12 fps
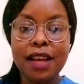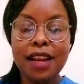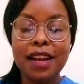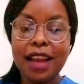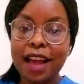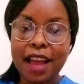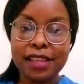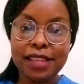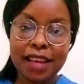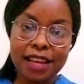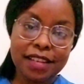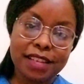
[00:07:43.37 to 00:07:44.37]
Like I
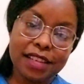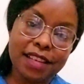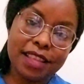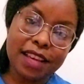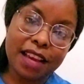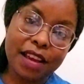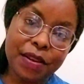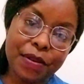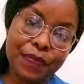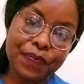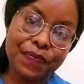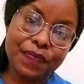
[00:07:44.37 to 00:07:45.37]
said in
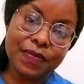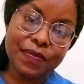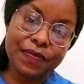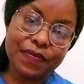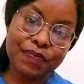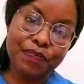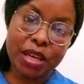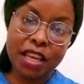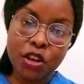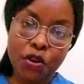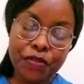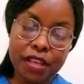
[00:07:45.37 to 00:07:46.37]
the
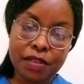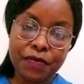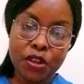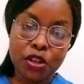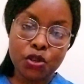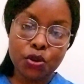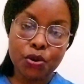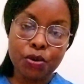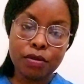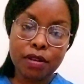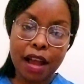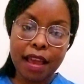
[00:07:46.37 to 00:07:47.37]
beginning of this
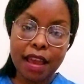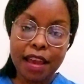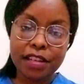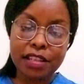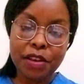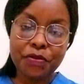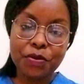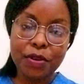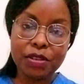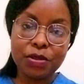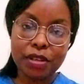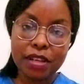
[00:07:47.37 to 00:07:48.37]
video, I urged
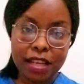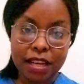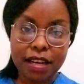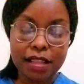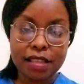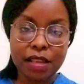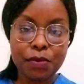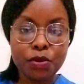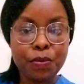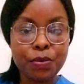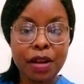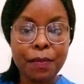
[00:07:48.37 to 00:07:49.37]
everyone to click the
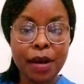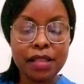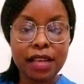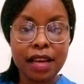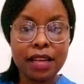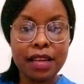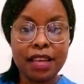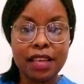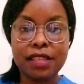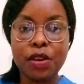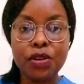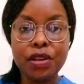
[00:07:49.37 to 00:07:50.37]
subscription button. It's
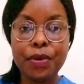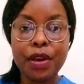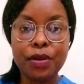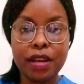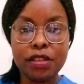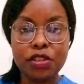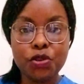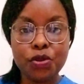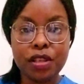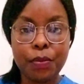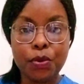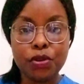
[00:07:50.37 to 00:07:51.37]
the only way you can show
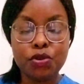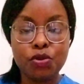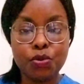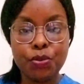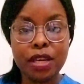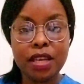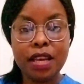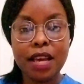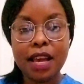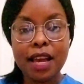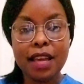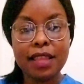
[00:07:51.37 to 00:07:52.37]
support to me.
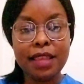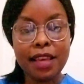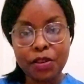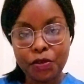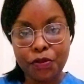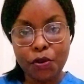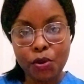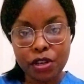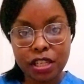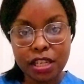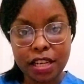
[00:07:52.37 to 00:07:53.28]
And thank you for watching.